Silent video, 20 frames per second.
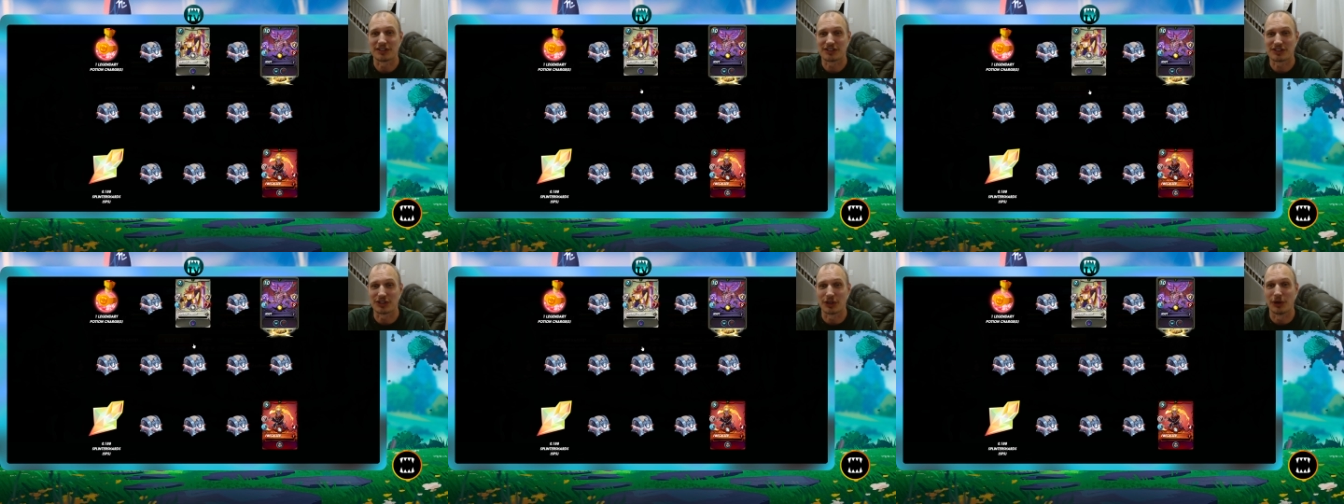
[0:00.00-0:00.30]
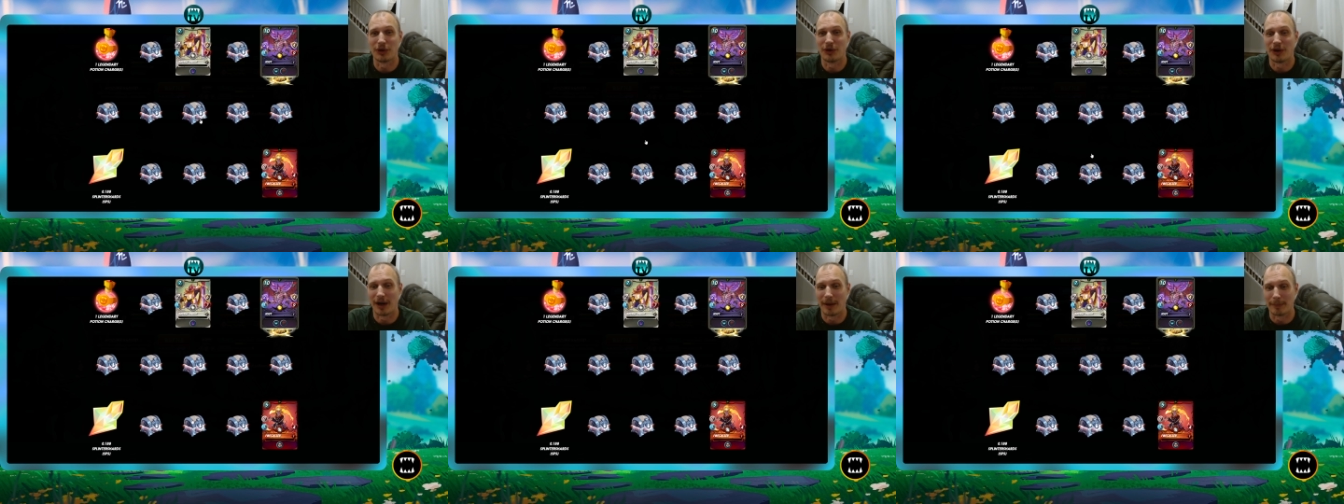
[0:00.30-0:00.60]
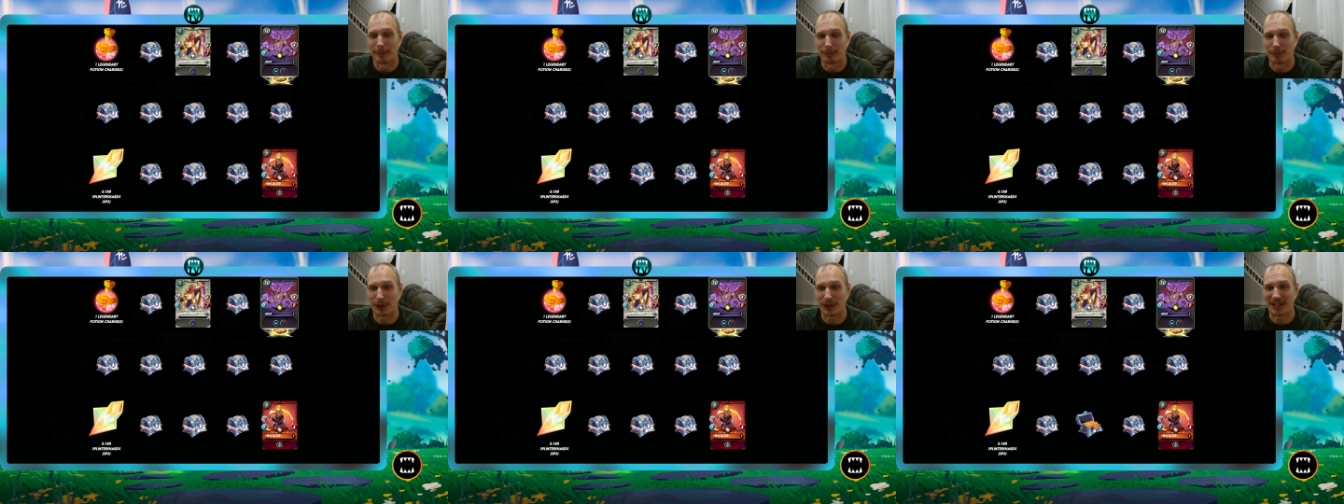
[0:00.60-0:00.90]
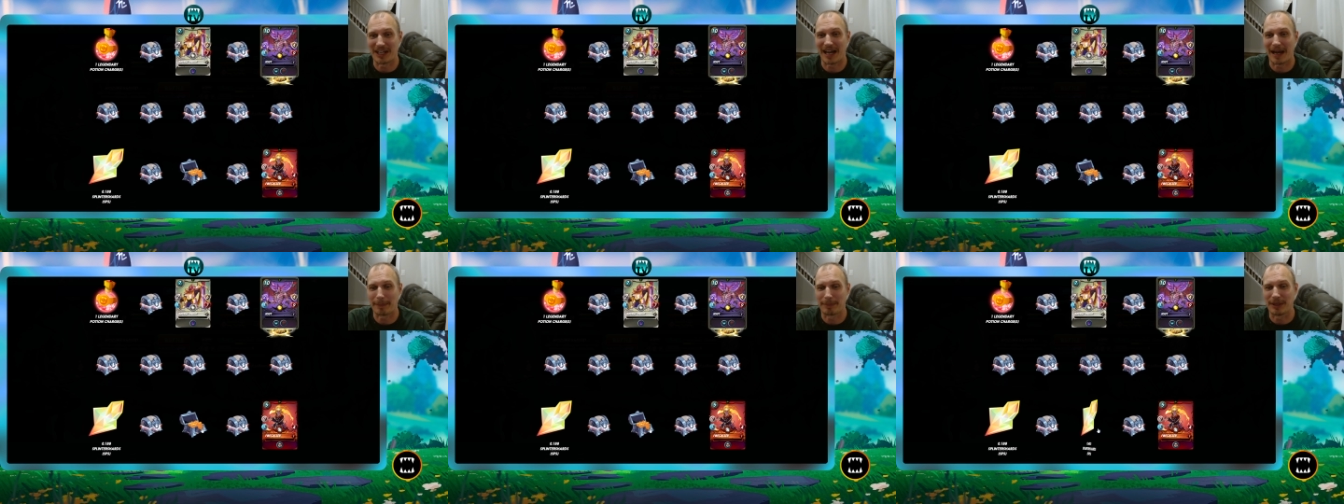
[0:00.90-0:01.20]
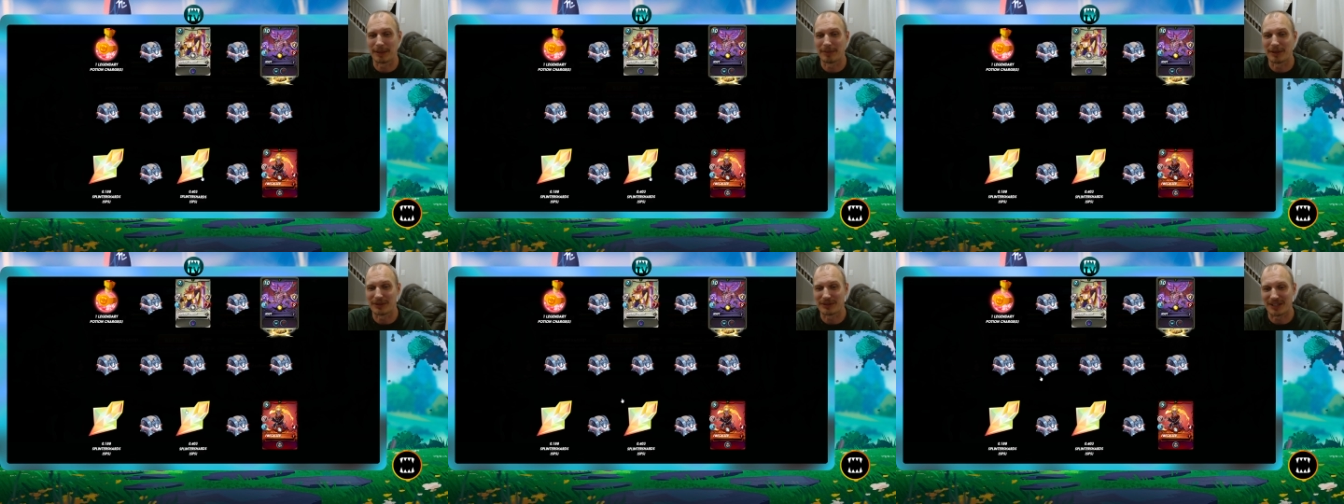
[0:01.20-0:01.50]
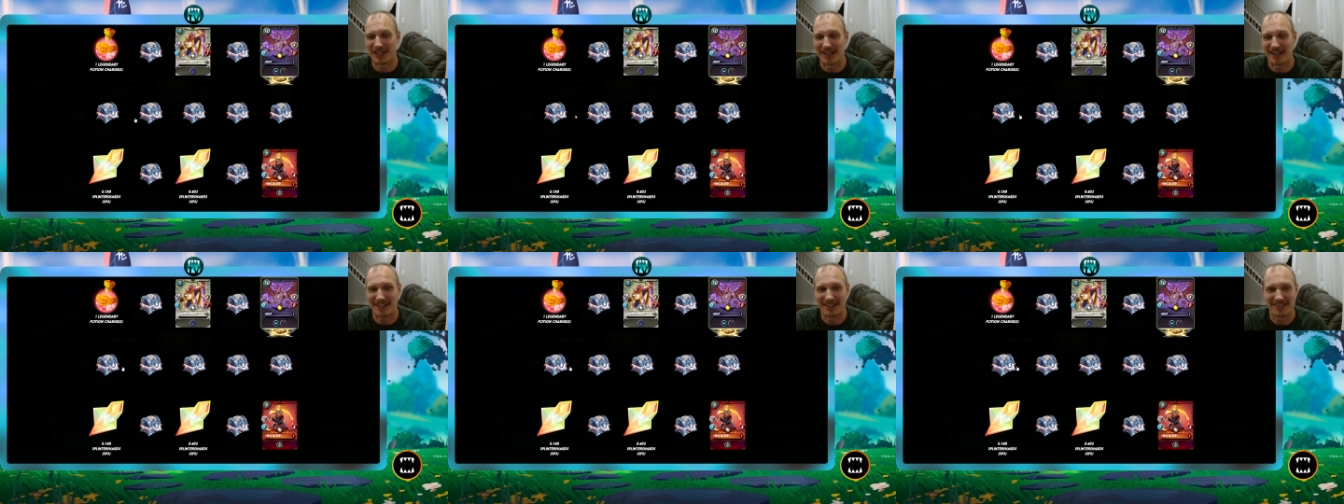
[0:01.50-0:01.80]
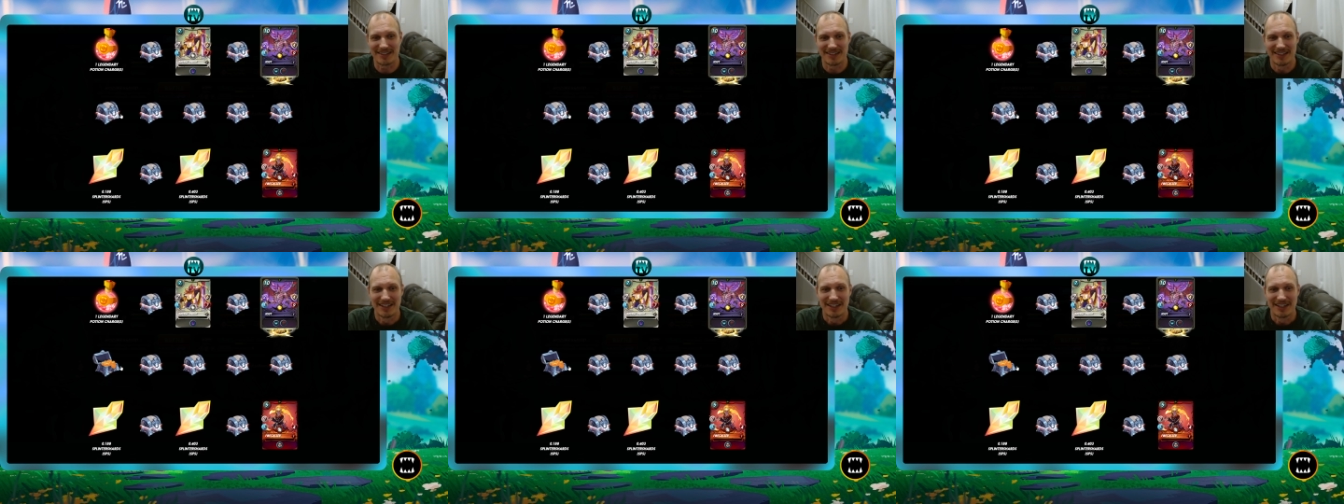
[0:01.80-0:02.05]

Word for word: So I'm pretty happy about that.